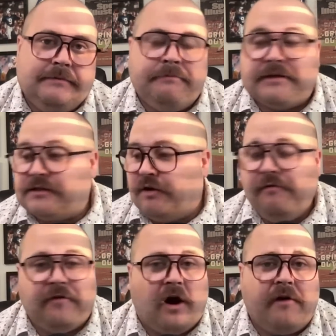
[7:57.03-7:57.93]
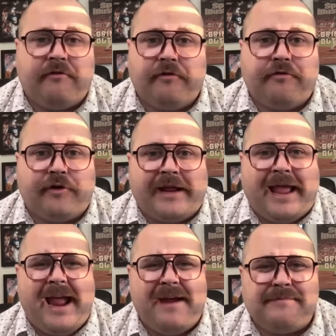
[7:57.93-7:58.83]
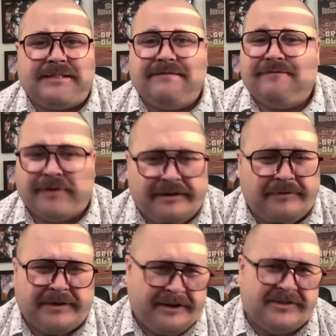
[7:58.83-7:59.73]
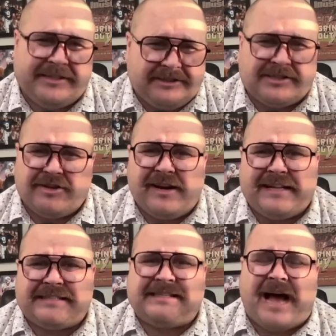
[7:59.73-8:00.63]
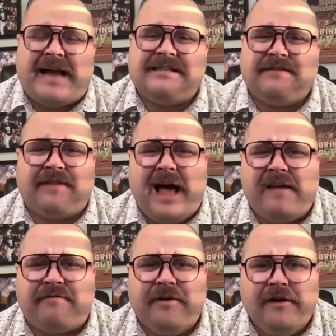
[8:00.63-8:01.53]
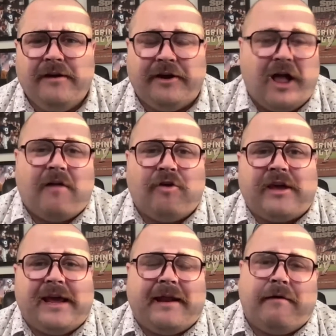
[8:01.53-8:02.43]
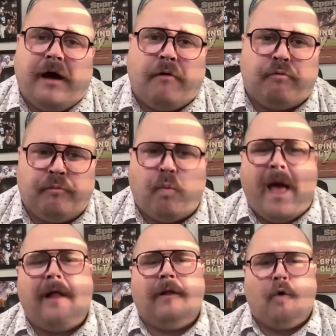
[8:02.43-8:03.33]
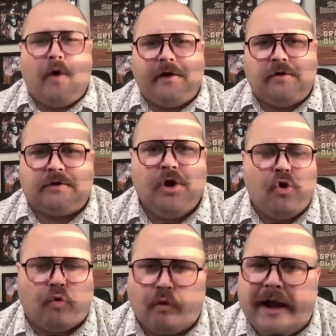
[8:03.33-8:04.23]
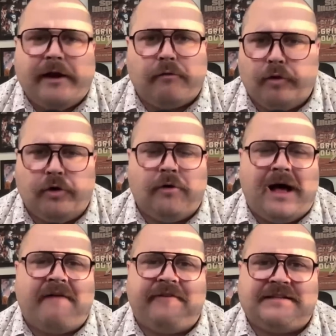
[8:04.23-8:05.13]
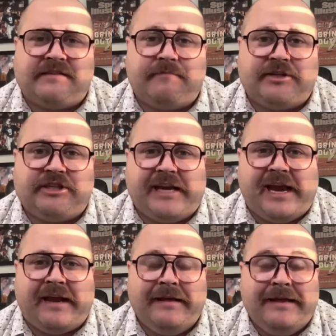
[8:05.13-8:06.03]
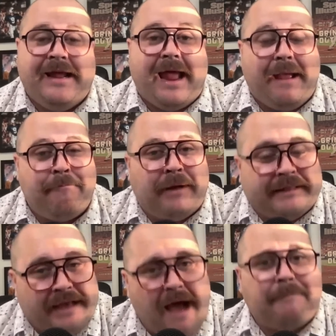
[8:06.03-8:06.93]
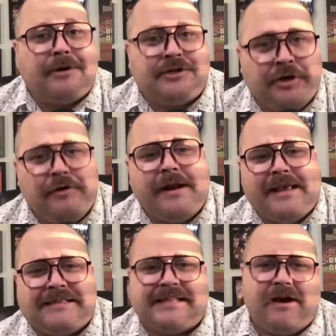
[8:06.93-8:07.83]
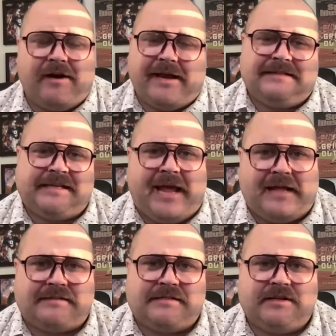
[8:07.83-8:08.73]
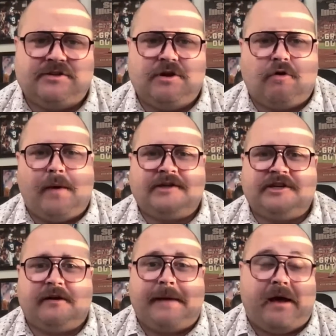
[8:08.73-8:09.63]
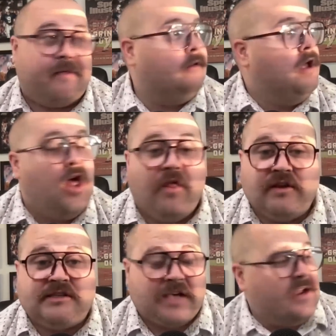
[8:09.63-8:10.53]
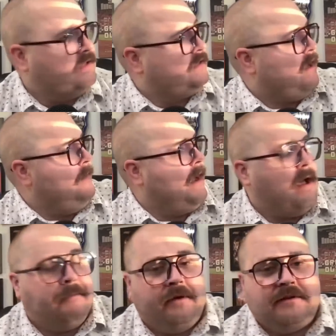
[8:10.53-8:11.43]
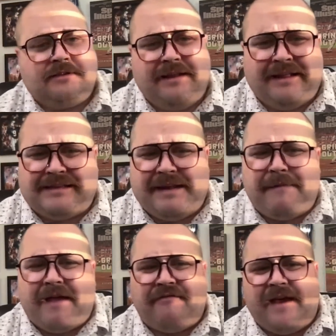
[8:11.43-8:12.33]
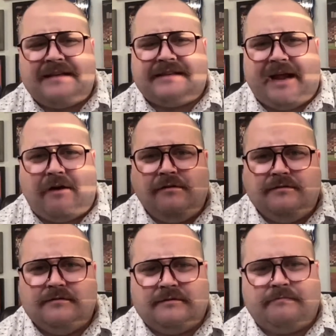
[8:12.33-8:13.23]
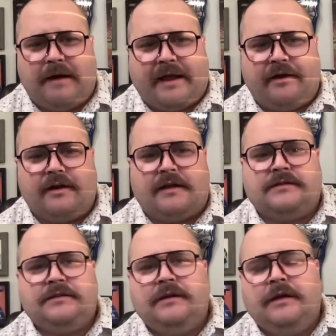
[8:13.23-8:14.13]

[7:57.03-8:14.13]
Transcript: But so far, through 3 games, you're still just looking at signs of life. You're not looking at a well-oiled, ready-to-roll offensive machine. But the opportunity is there against Kansas. There's no question about it. The sun is coming up. It's in my face now. My goodness.